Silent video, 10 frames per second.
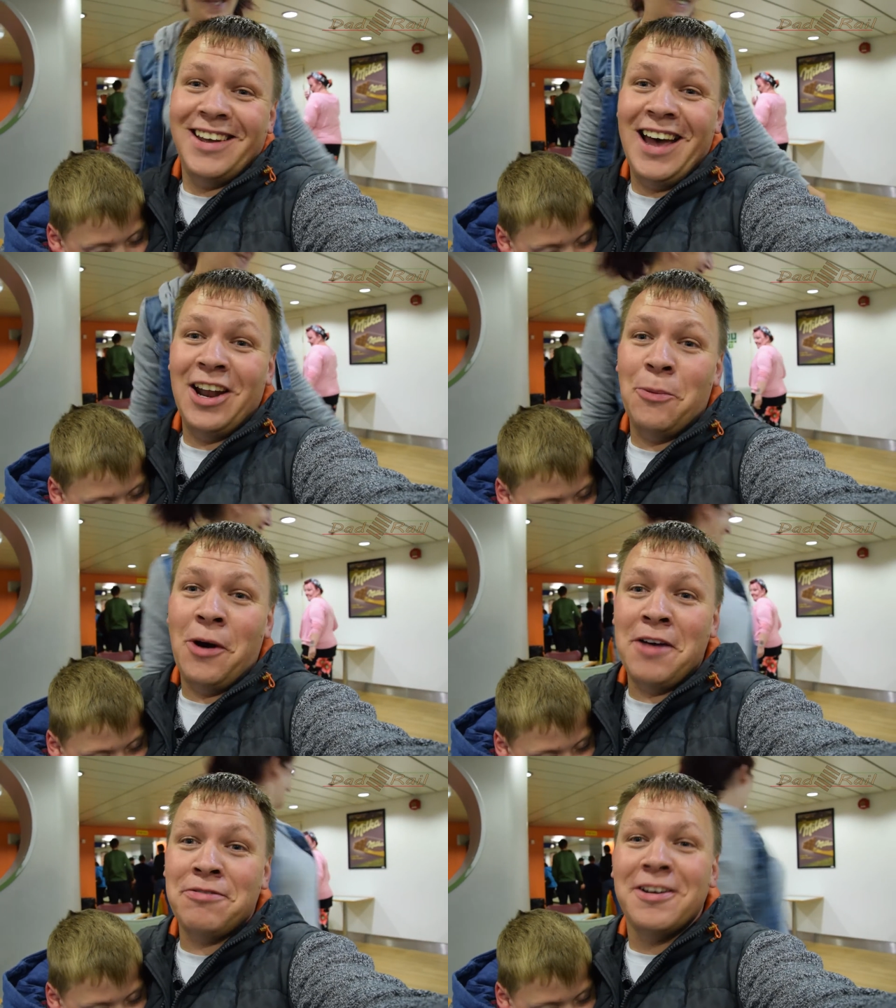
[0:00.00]
Hello
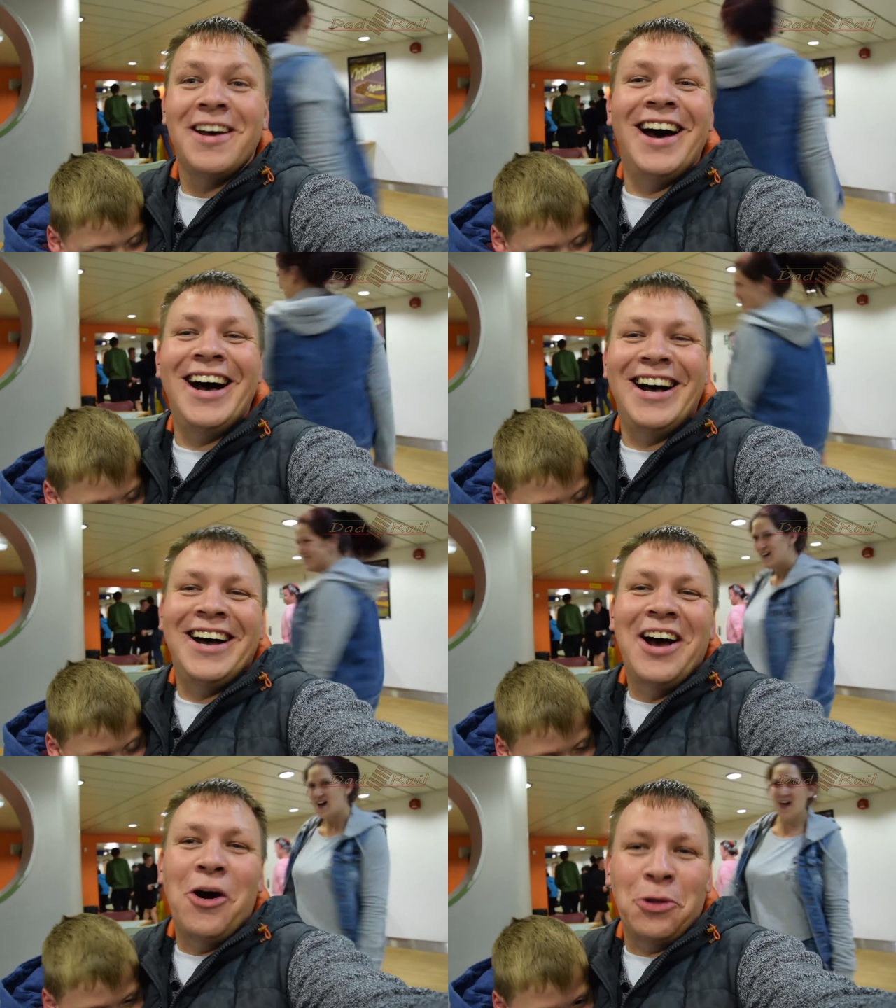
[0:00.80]
wife.
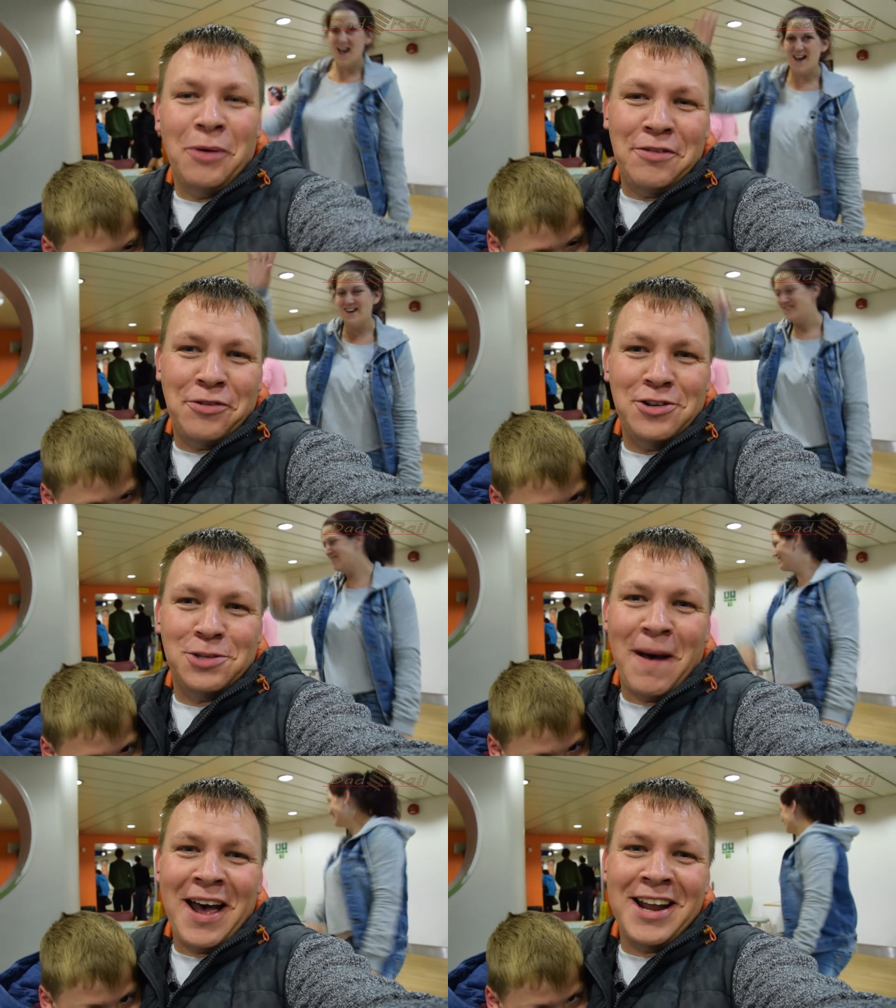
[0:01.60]
All the way through
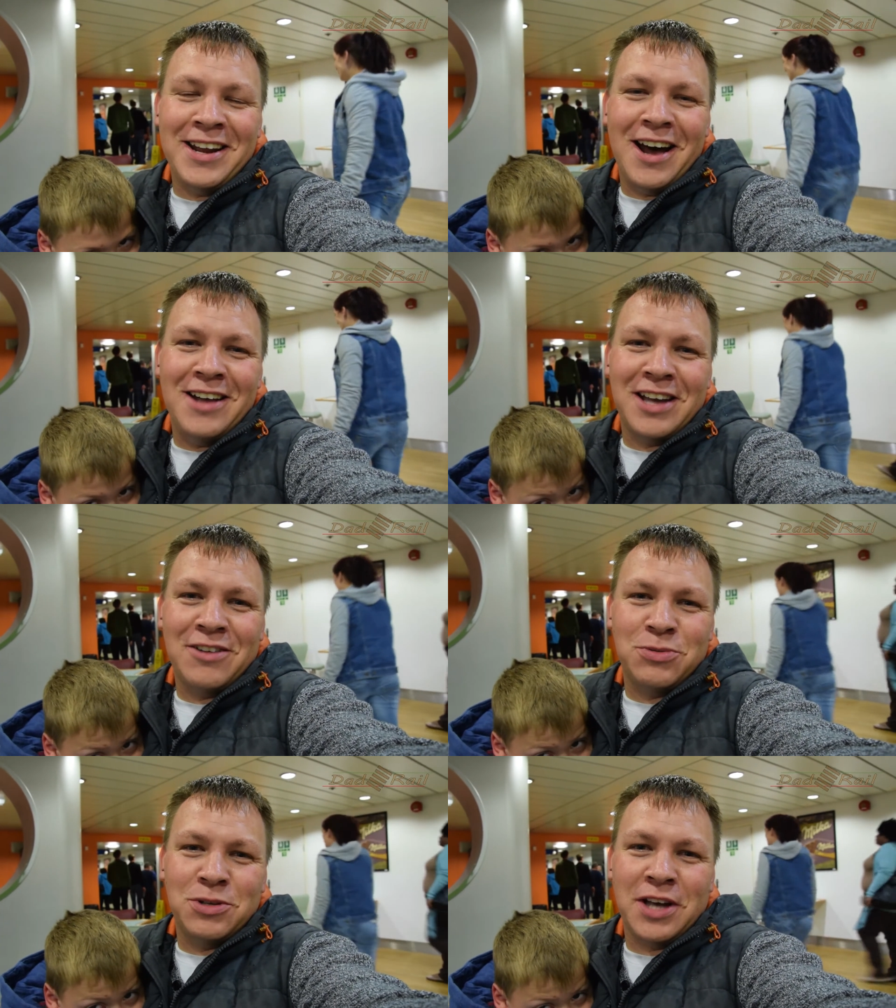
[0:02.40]
Spain
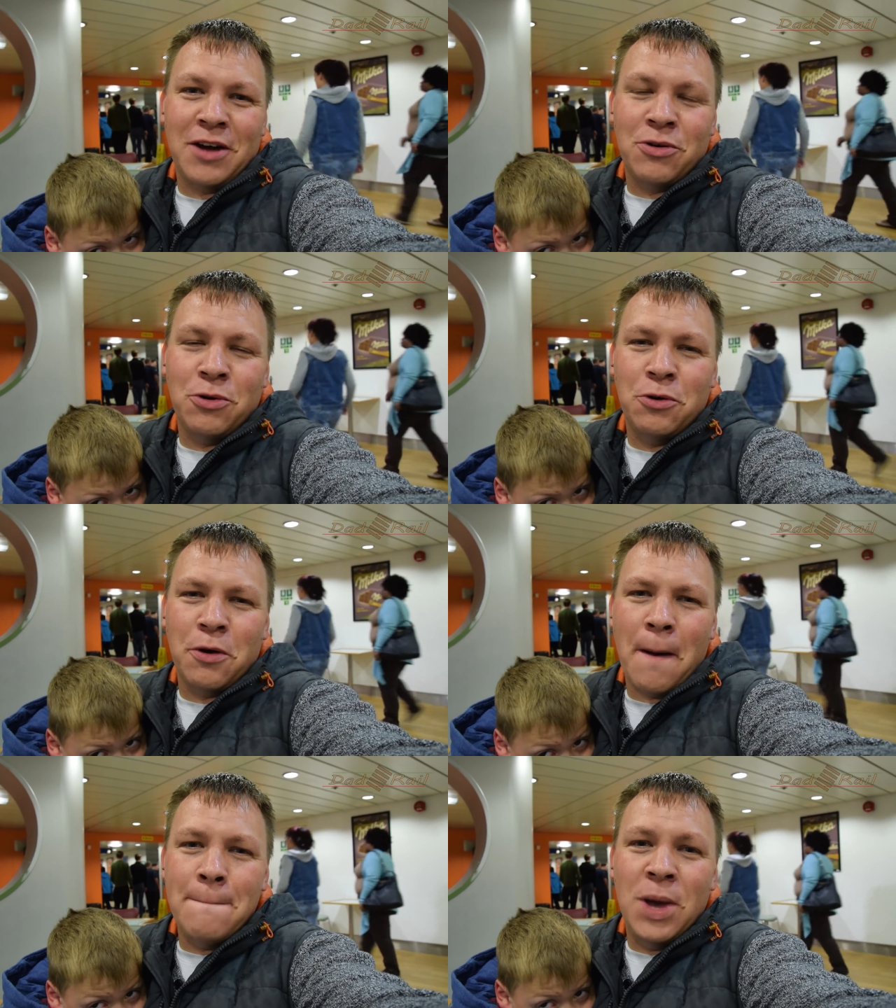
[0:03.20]
down to a town called
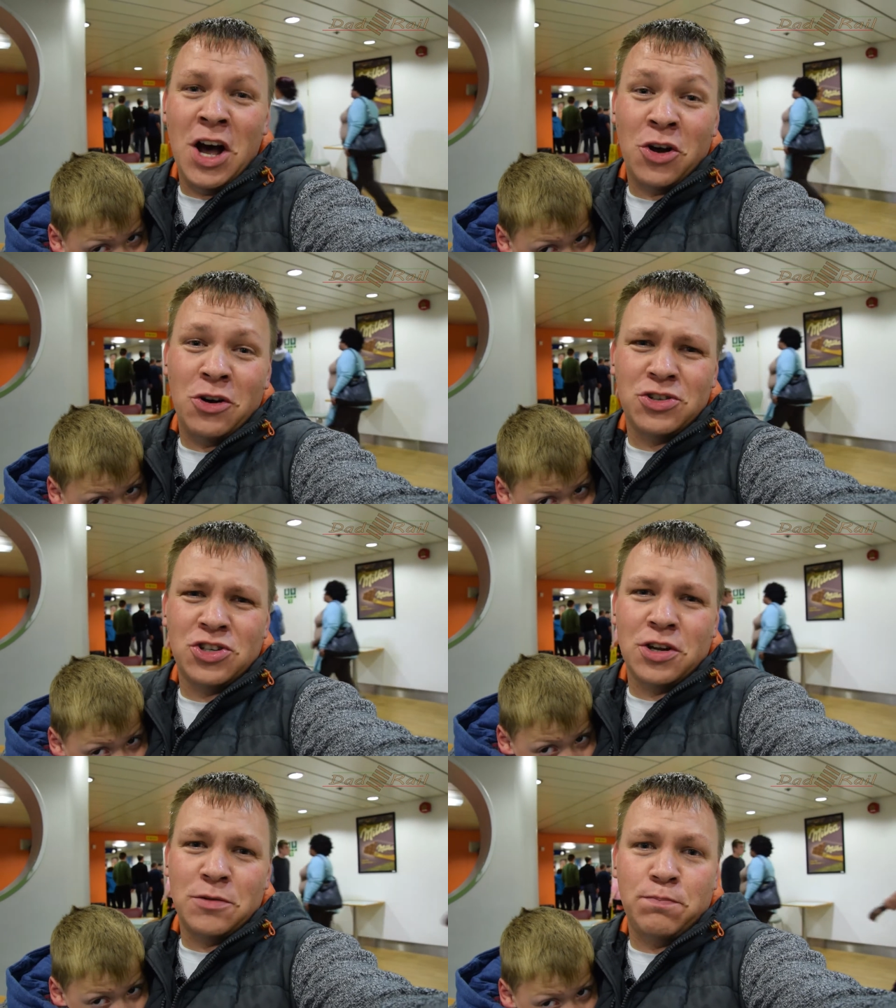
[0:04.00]
Burgos.